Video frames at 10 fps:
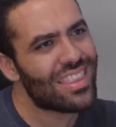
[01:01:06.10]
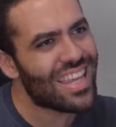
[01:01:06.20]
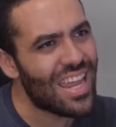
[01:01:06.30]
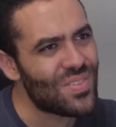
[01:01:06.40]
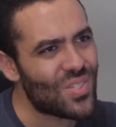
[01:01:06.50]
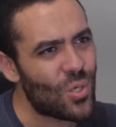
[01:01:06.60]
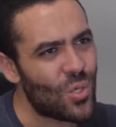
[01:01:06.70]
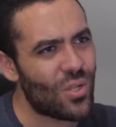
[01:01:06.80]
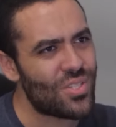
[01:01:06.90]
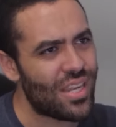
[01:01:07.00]
they came so
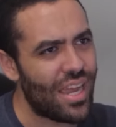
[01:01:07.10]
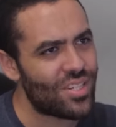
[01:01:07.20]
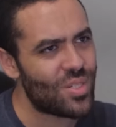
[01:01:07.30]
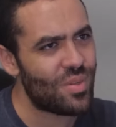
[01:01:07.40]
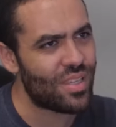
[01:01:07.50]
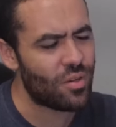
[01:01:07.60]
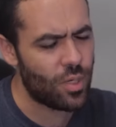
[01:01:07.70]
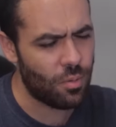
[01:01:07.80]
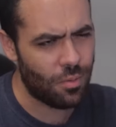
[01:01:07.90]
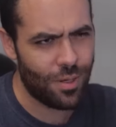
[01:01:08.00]
close to actually being
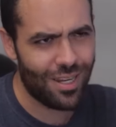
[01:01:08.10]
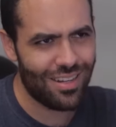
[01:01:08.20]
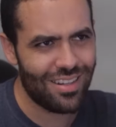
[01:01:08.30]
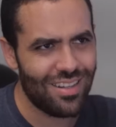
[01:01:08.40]
like, wait, wait, wait.